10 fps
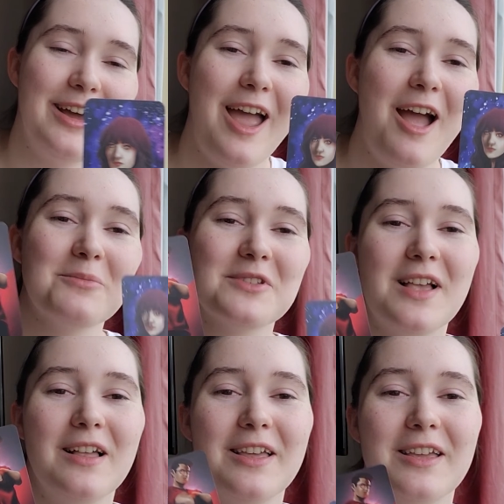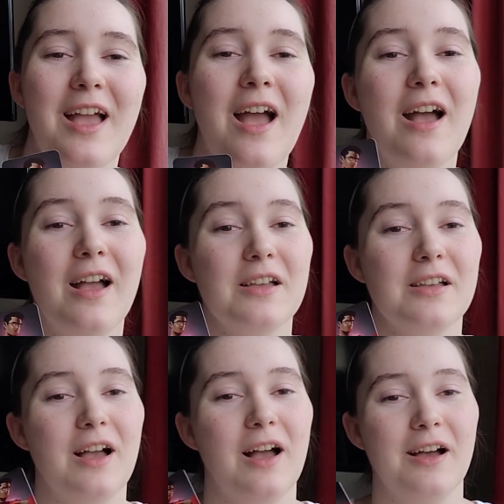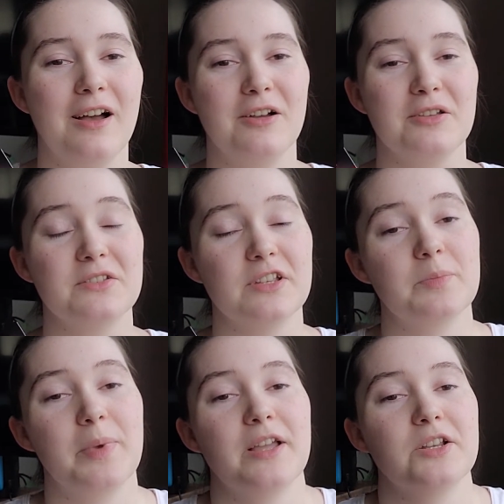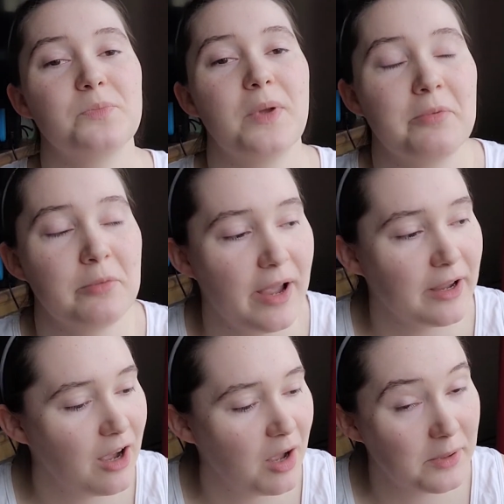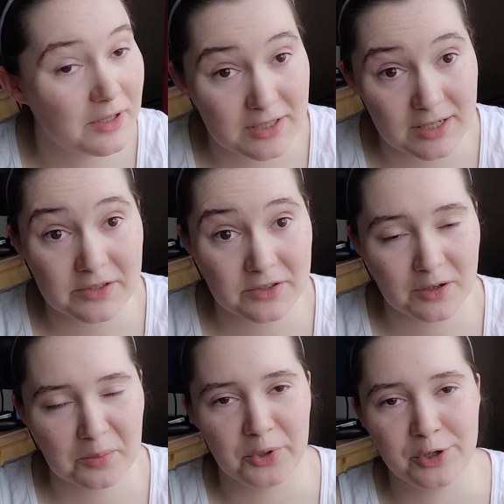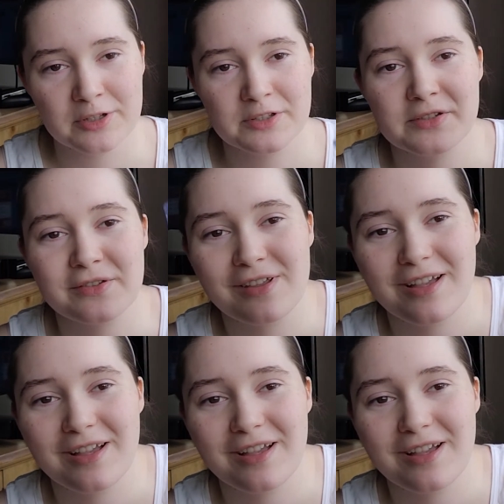I am selling 6-page paperback copy teaser books